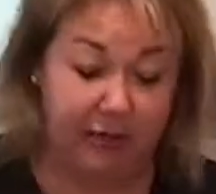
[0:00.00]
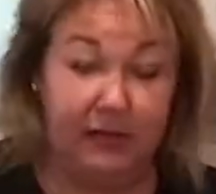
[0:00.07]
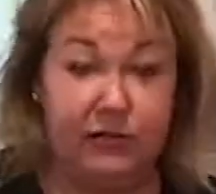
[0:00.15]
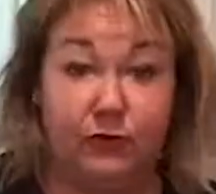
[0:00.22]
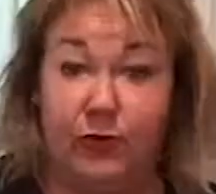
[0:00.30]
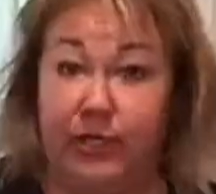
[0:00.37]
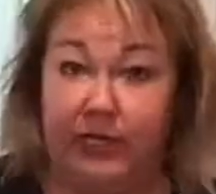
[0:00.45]
It's
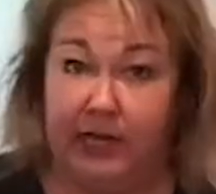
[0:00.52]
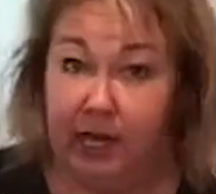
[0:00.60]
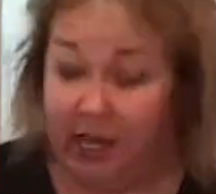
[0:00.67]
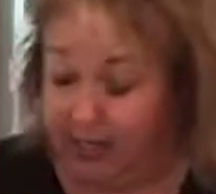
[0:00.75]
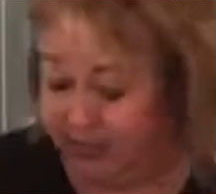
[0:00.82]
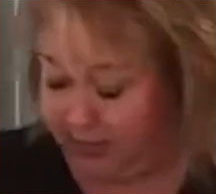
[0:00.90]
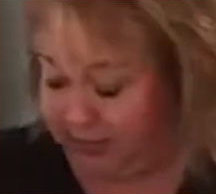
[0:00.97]
really
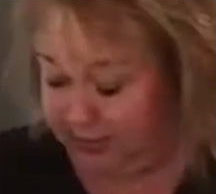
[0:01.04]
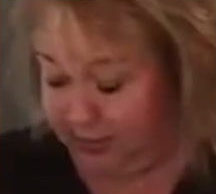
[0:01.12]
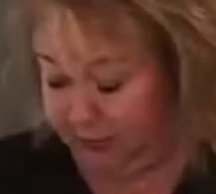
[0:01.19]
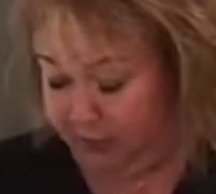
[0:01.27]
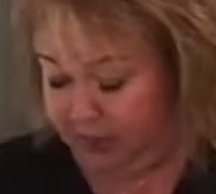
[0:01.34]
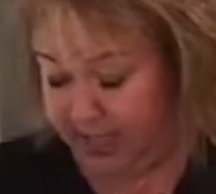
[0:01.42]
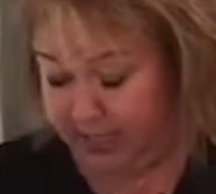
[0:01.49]
not. It's gonna
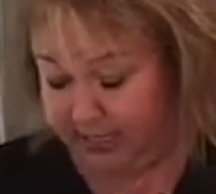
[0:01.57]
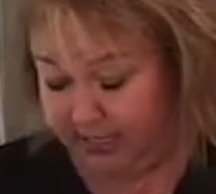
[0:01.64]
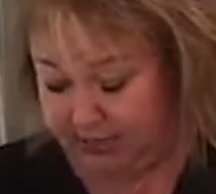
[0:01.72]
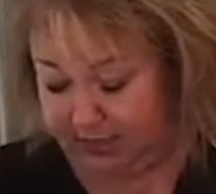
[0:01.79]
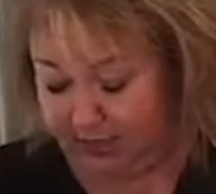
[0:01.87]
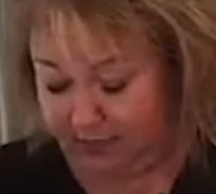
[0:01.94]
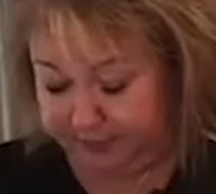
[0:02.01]
be that
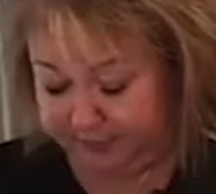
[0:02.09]
easy.